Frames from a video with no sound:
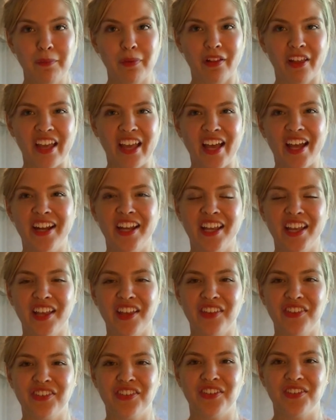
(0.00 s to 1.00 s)
plan
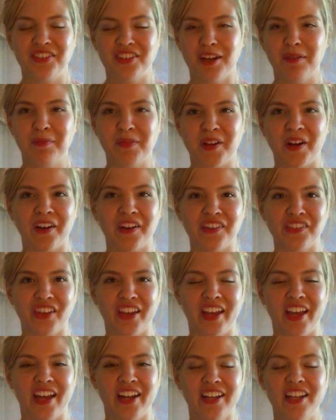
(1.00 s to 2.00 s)
is to dump
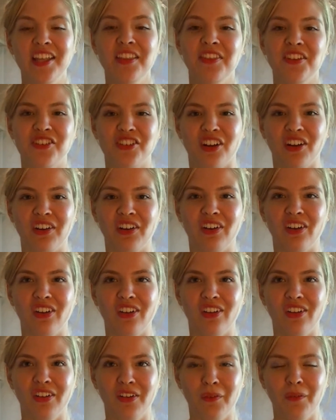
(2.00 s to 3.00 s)
Tarzan in the
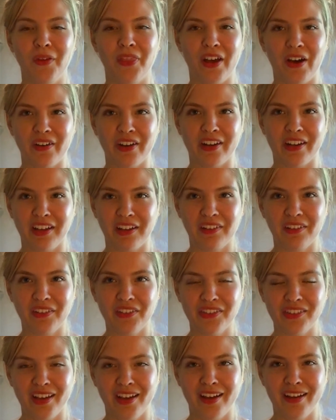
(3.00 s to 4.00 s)
jungle without any
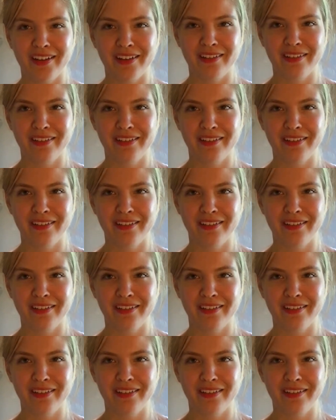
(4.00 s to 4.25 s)
clothes on.